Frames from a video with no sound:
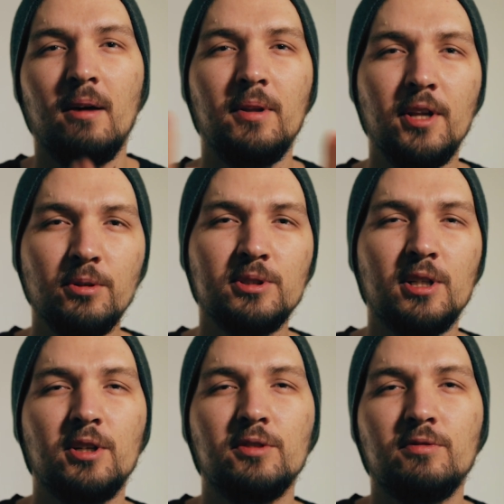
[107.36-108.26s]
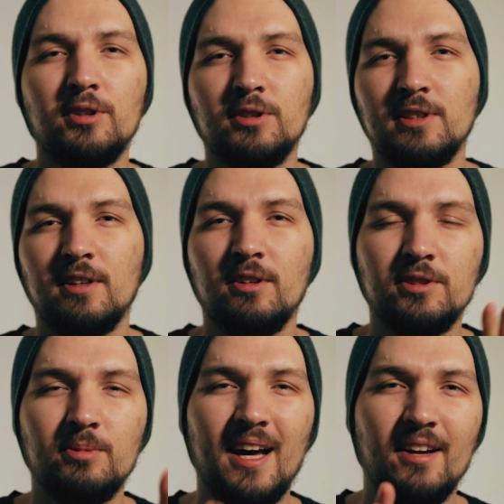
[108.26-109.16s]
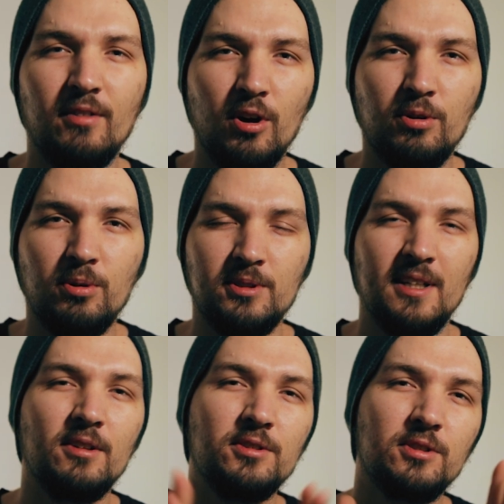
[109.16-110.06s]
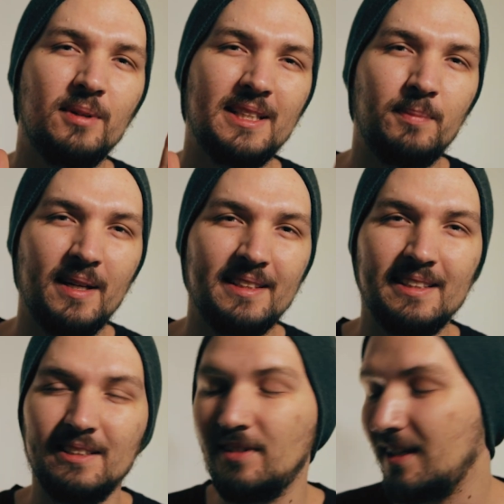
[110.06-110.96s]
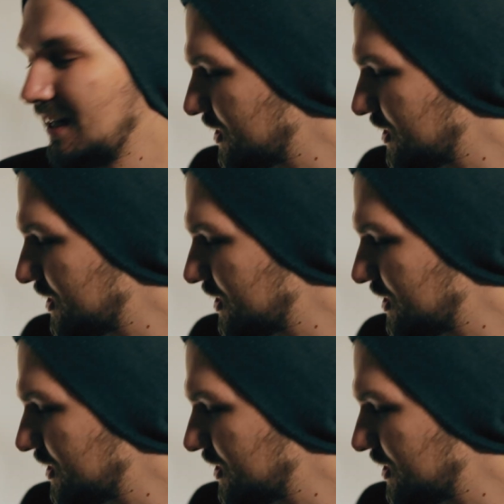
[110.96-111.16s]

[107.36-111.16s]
But those teleconverters are also kind of awkward, they're also expensive, and